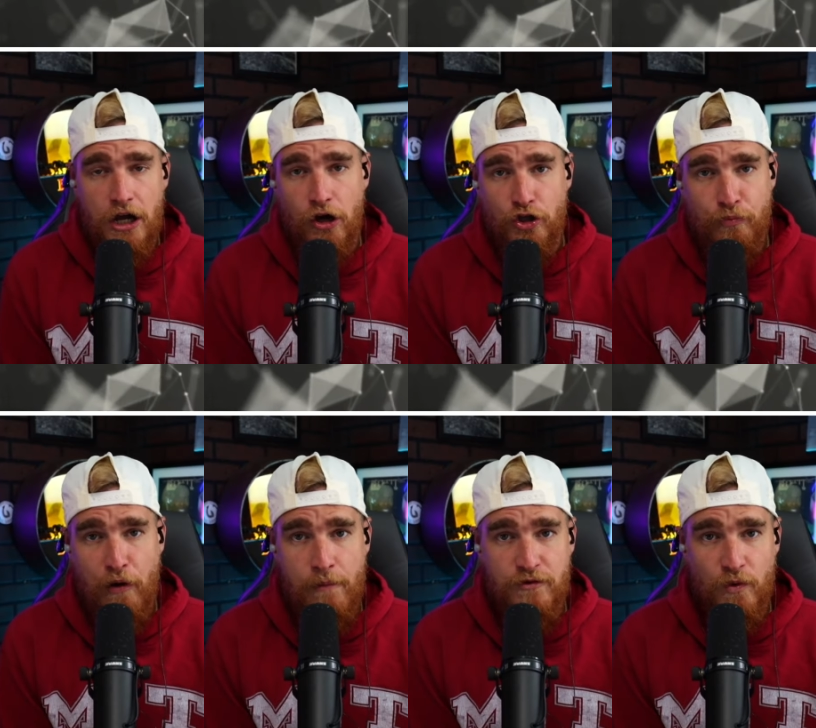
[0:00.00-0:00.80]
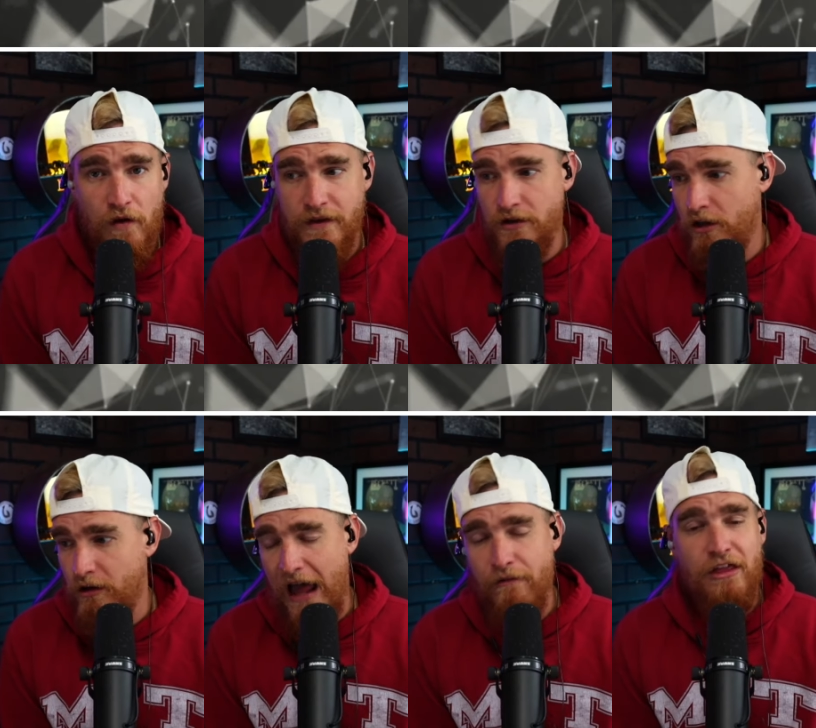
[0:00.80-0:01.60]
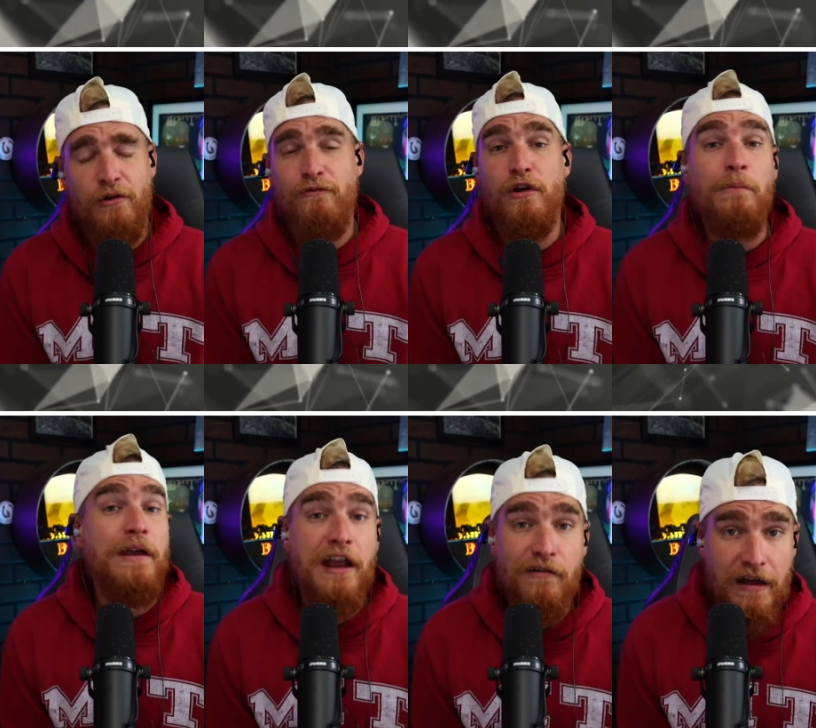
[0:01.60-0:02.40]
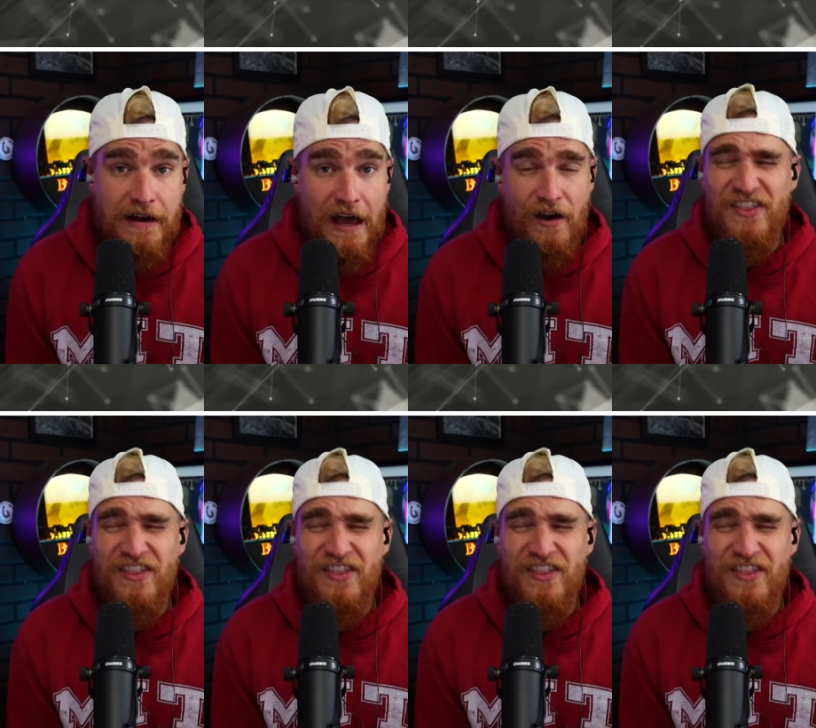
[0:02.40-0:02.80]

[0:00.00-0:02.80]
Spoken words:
Coach Prime as well. And they go, look, I really don't even want to be here right now.